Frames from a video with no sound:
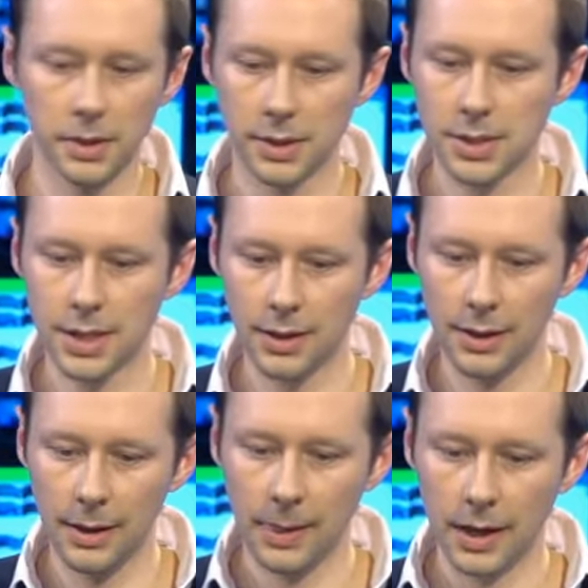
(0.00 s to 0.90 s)
But
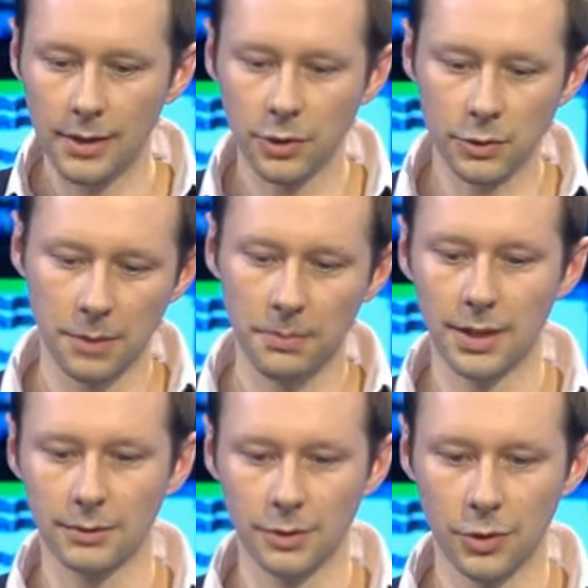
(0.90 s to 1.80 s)
I think you're
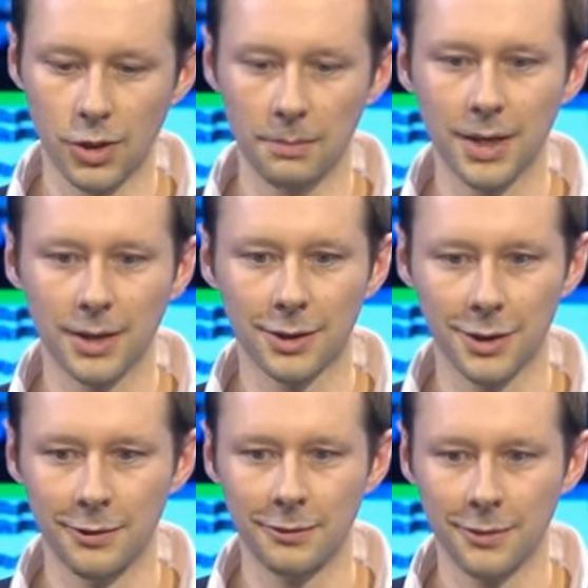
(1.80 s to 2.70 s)
jumping
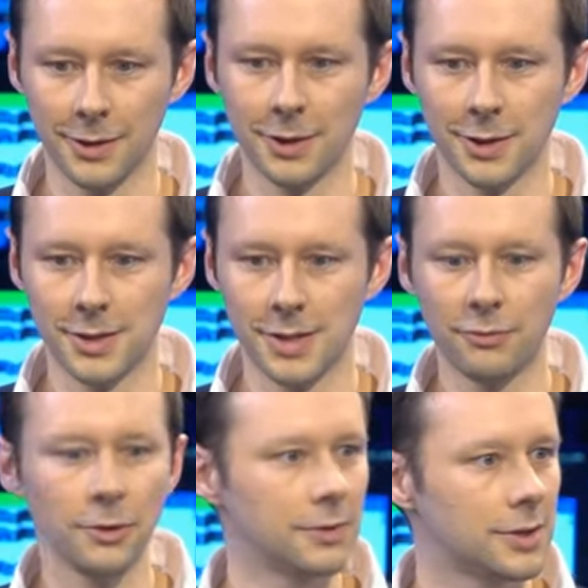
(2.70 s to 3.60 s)
kind of
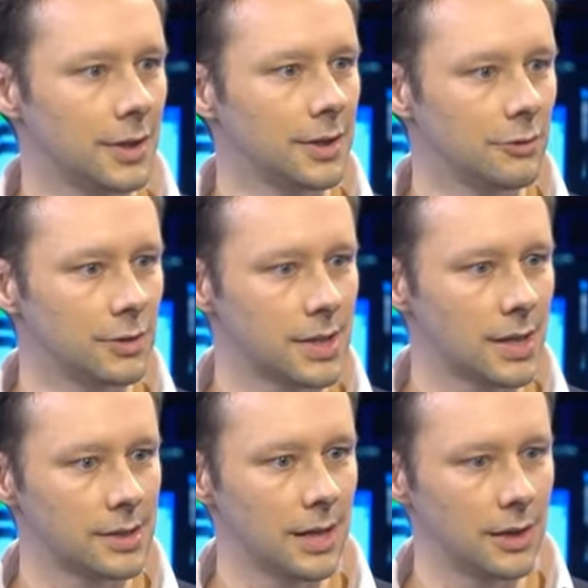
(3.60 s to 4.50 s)

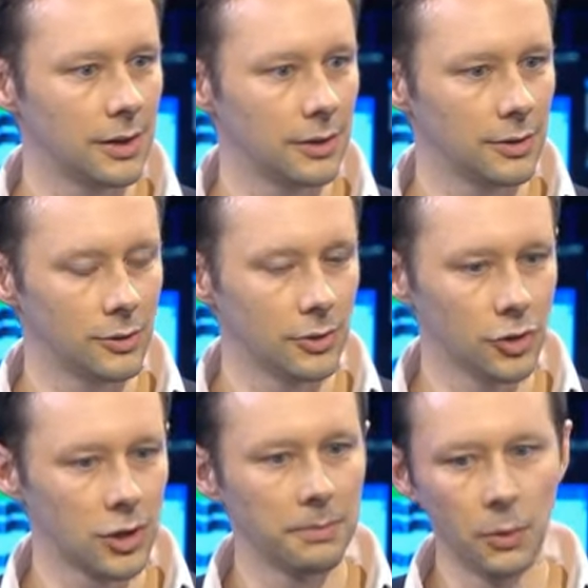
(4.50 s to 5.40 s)

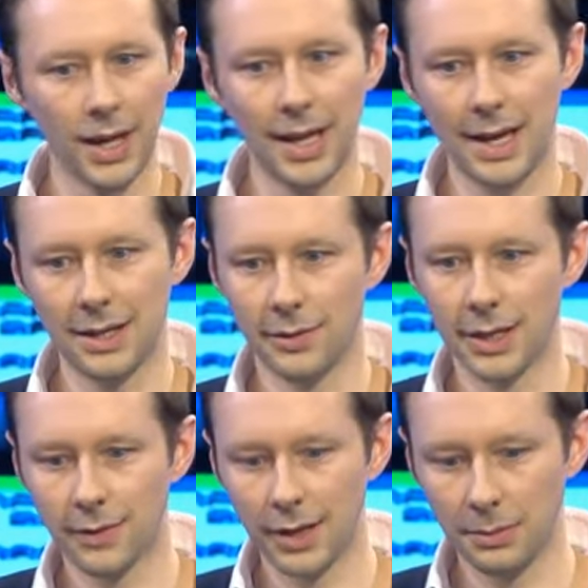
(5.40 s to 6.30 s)
you're jumping well ahead of
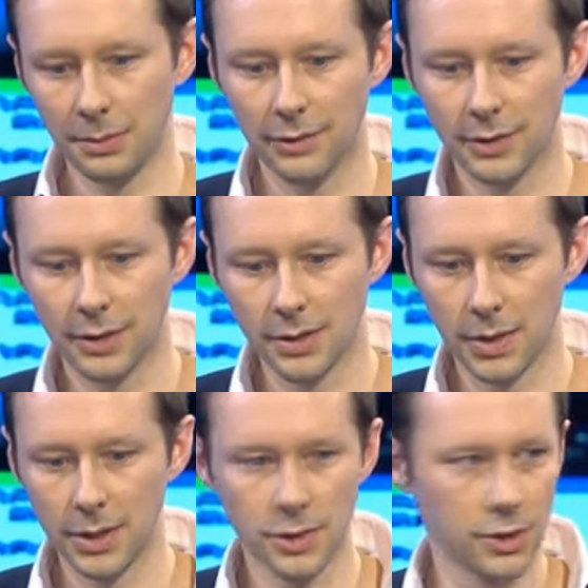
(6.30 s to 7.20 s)
the available evidence
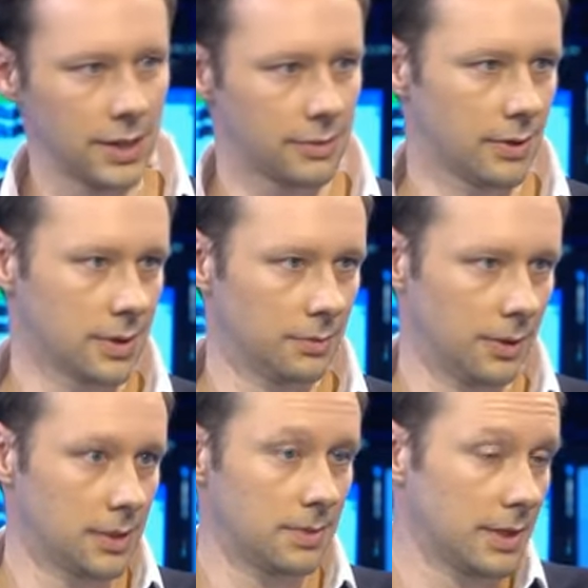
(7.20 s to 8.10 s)
when you suggest, for
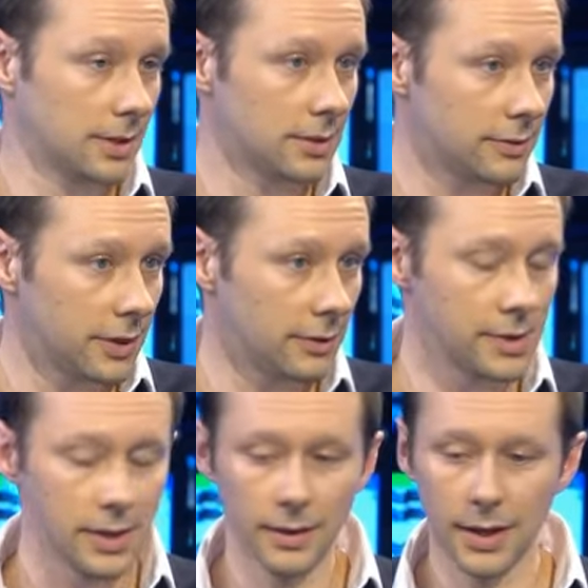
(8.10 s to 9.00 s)
example, there's political
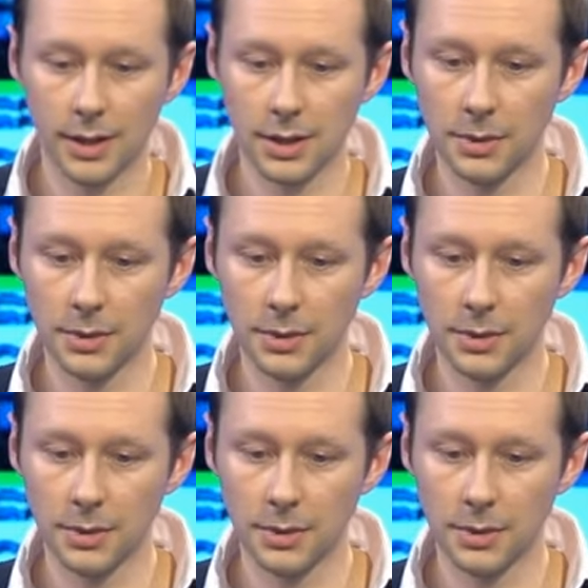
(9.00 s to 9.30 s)
interference in that.